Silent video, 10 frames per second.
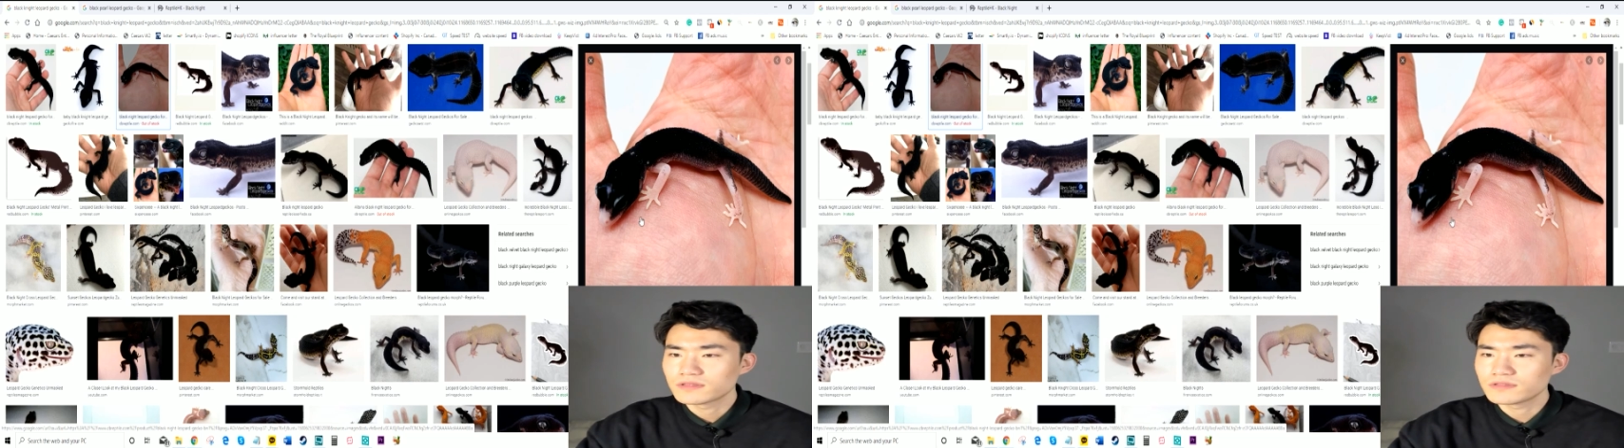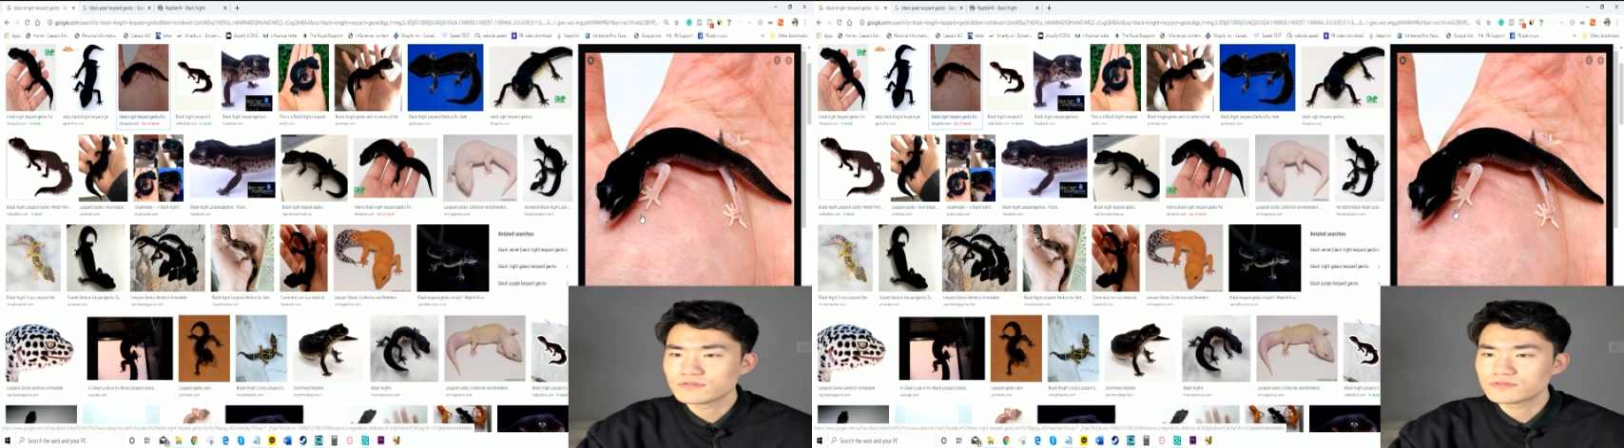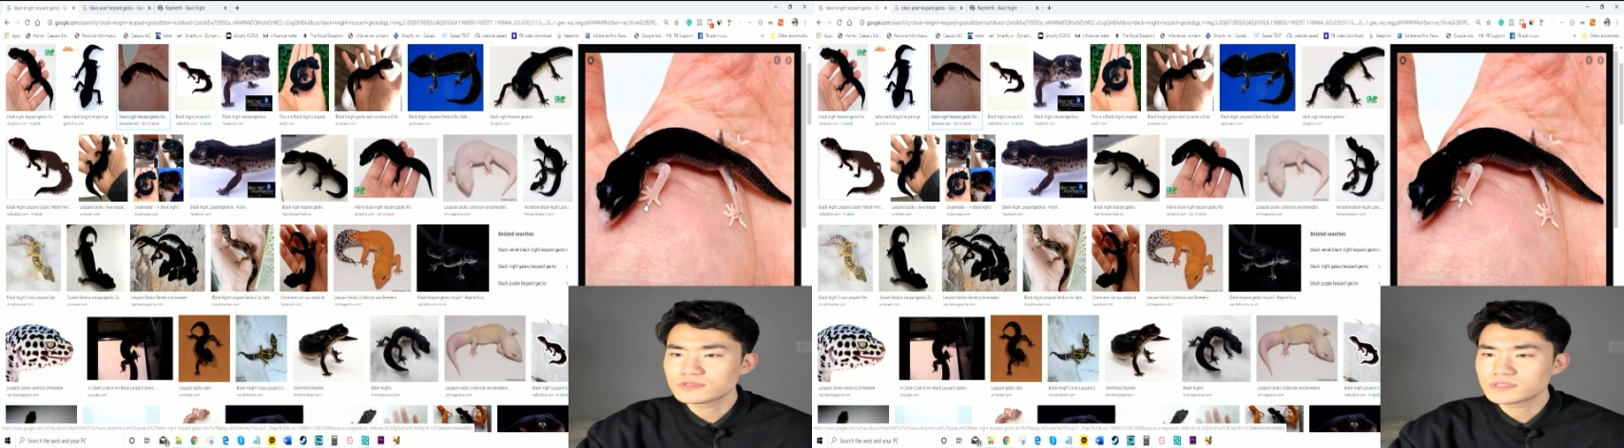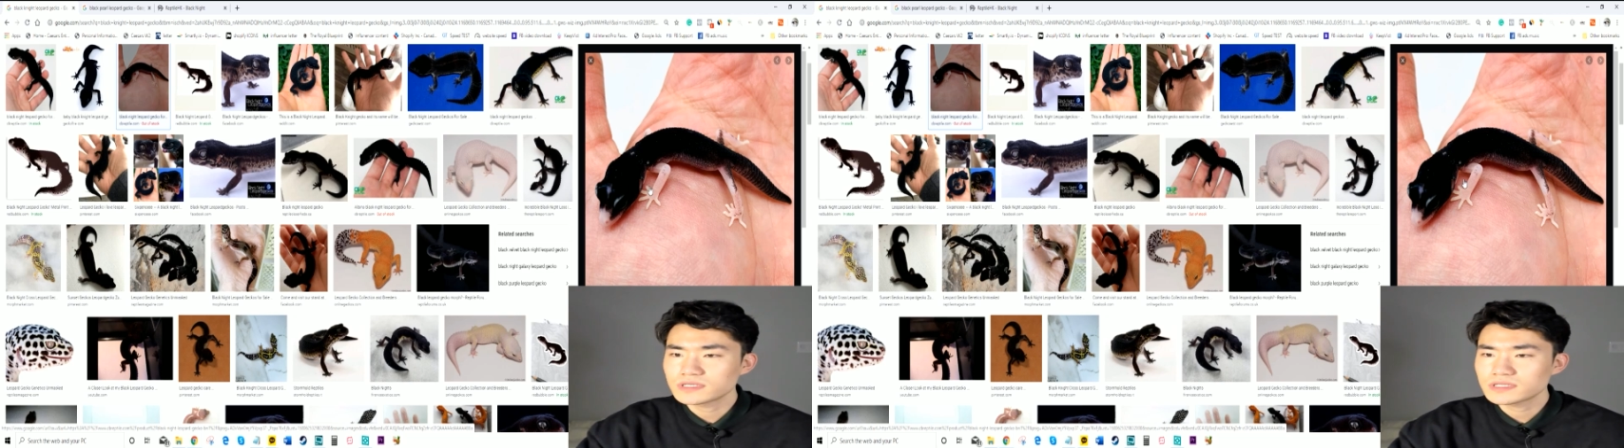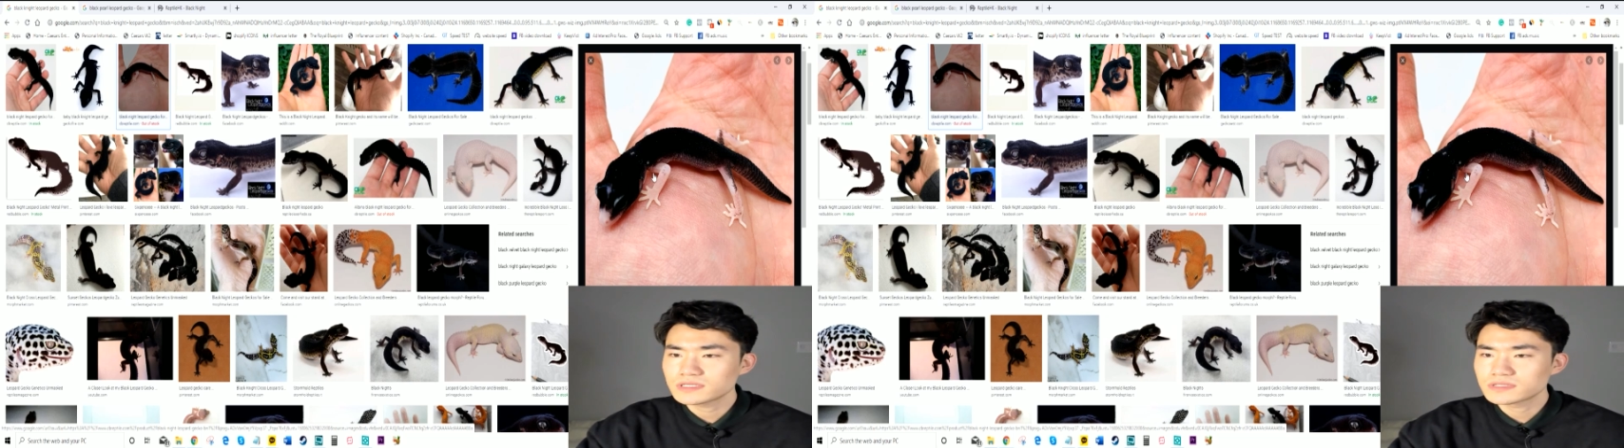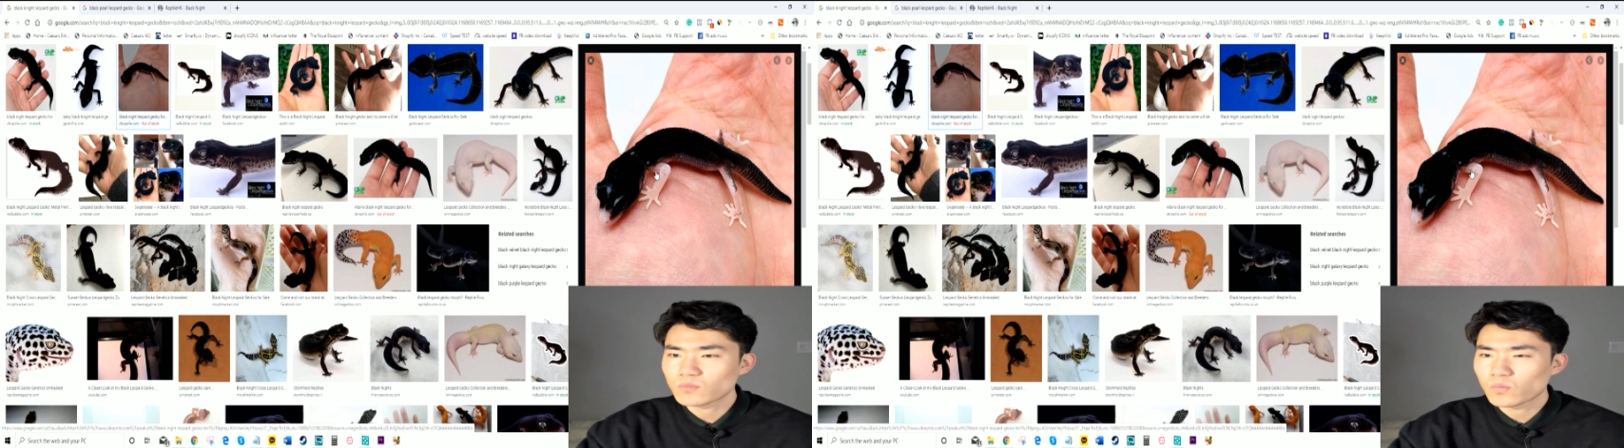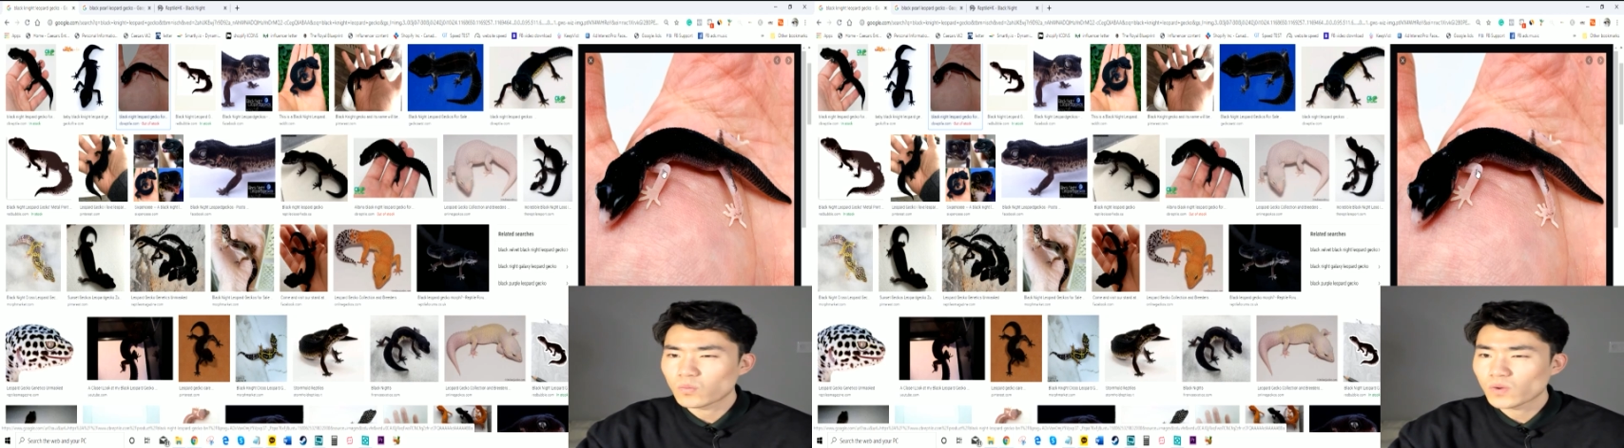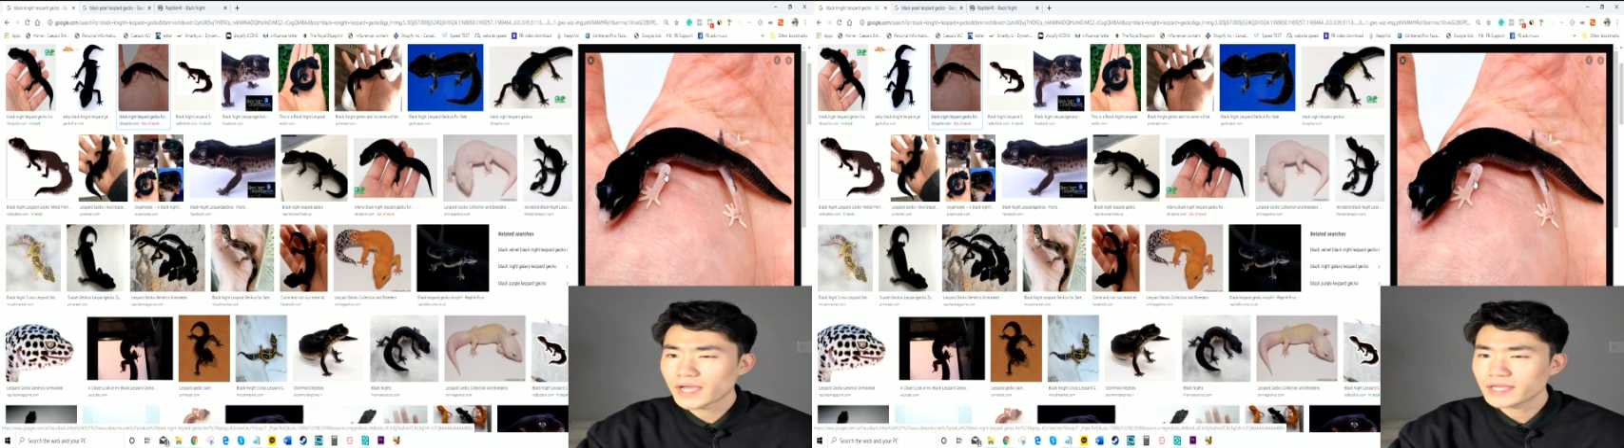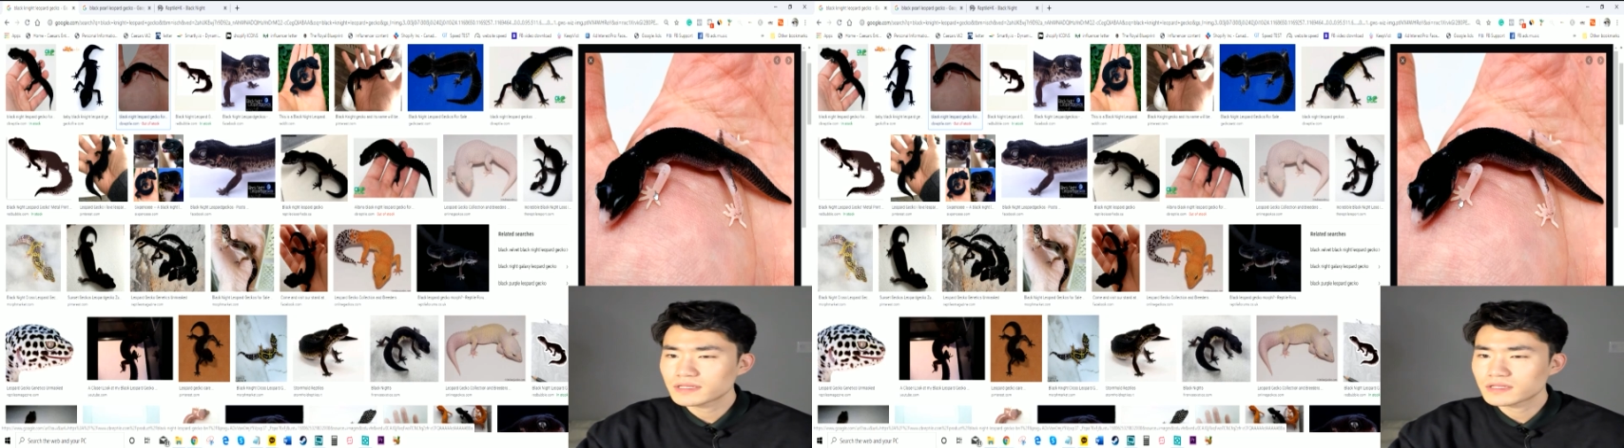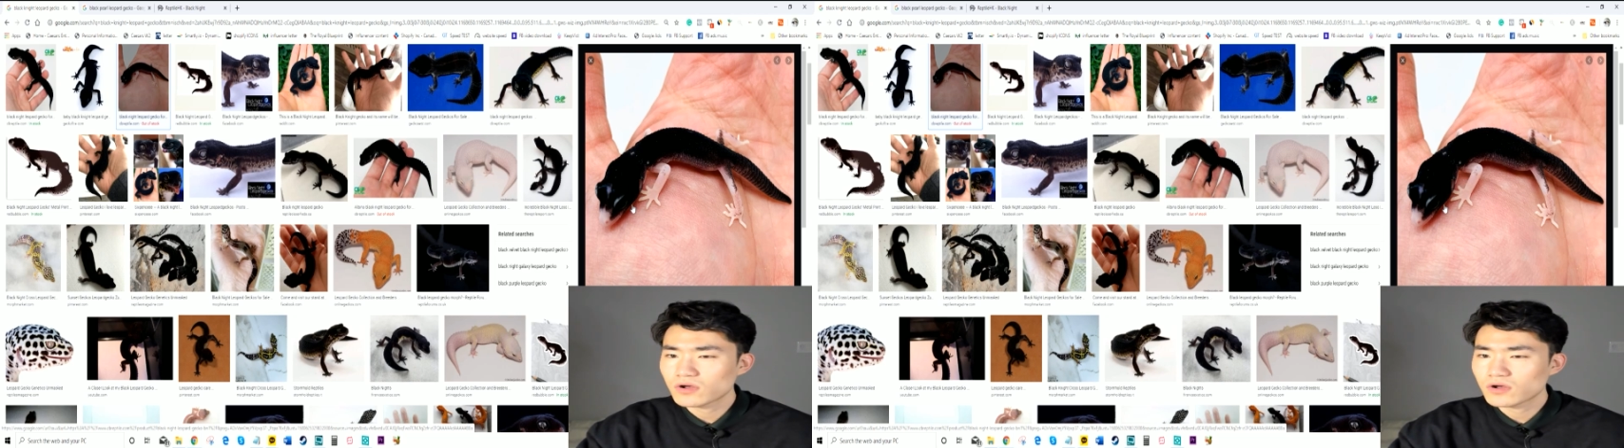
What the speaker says: you see these white